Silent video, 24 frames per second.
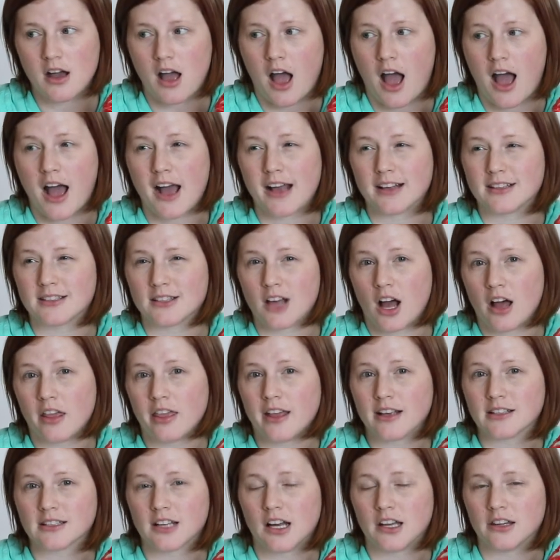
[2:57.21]
I saw
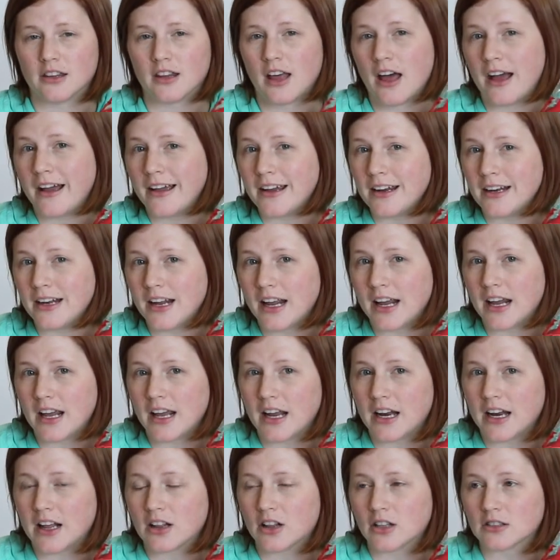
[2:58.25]
this online
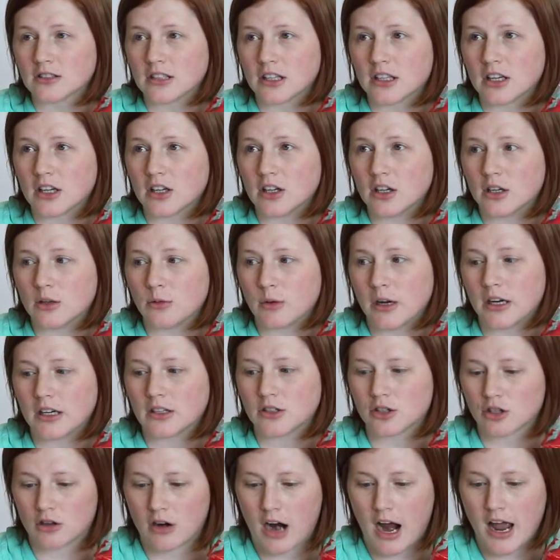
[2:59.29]
and it looked like a good way to
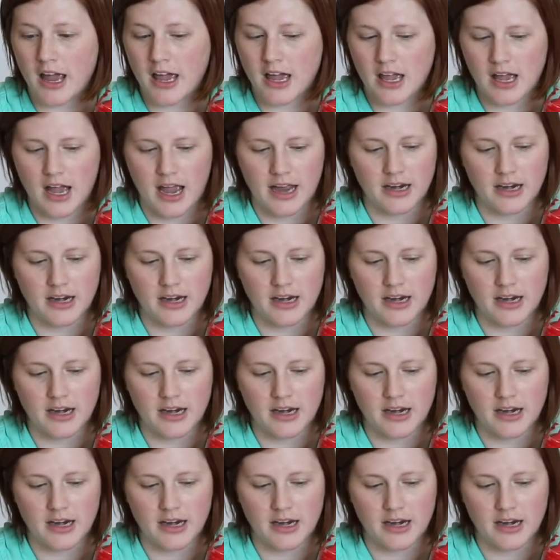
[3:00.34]
try it.